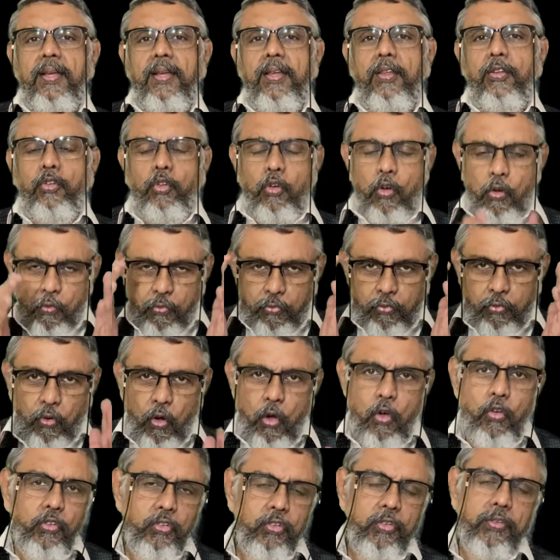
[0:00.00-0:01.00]
So
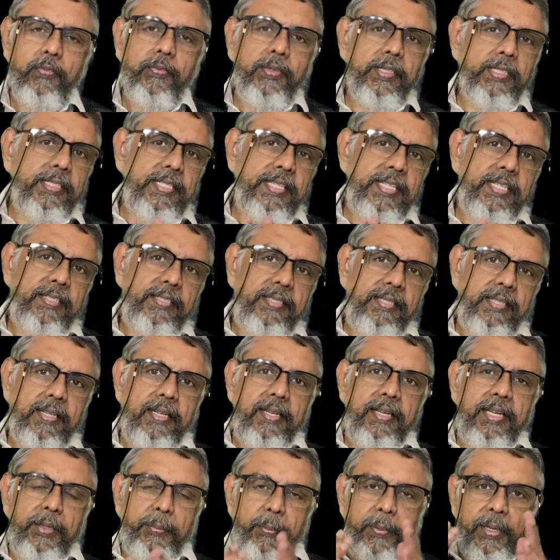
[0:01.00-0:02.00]
folks, with this,
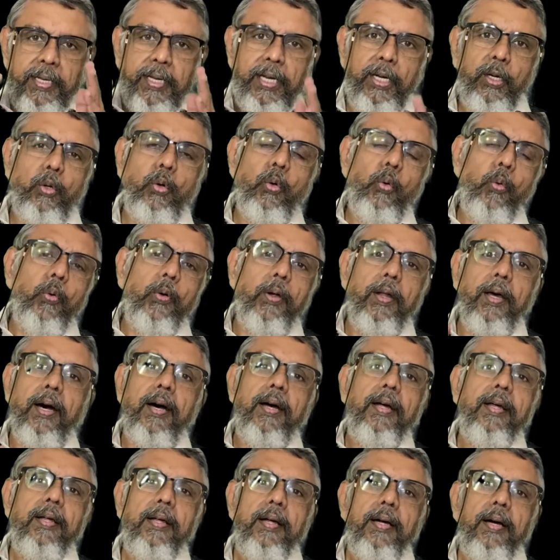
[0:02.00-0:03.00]
let me conclude
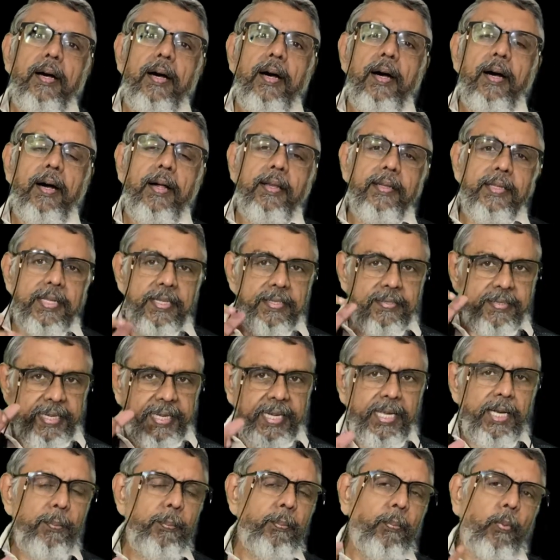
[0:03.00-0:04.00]
the
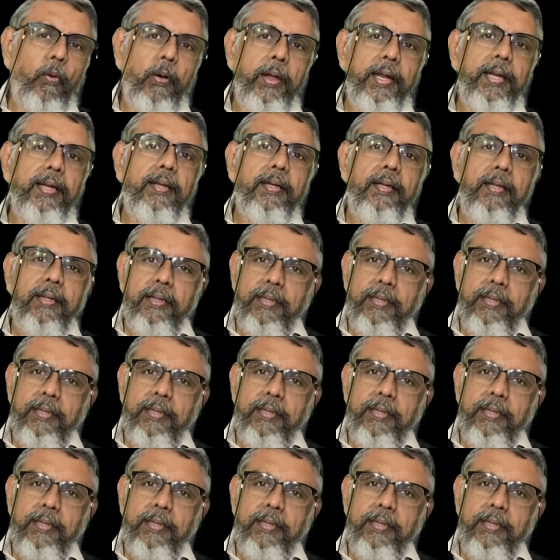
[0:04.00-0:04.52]
second point,